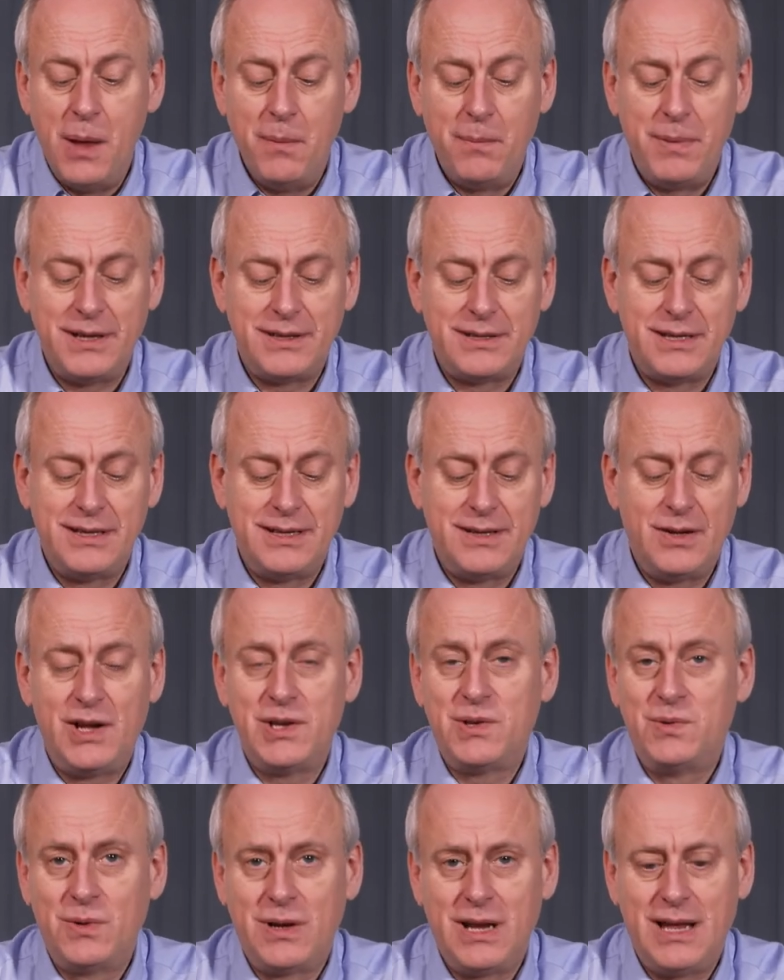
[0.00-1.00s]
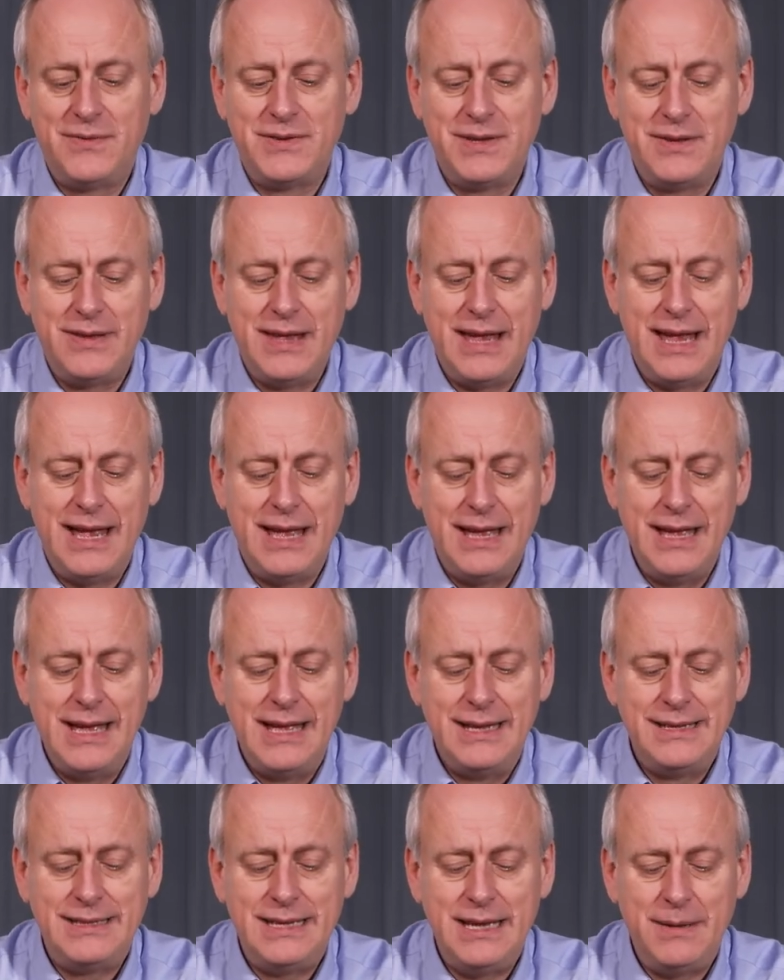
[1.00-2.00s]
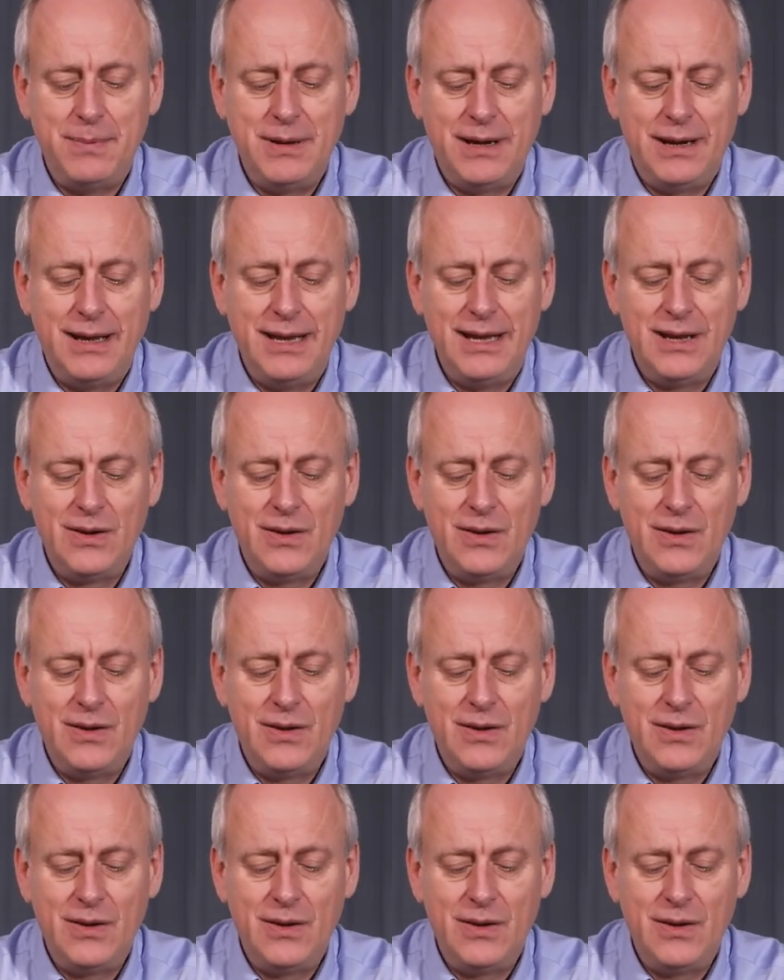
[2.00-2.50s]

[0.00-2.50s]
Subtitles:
But the nitrile gloves are there. Typically,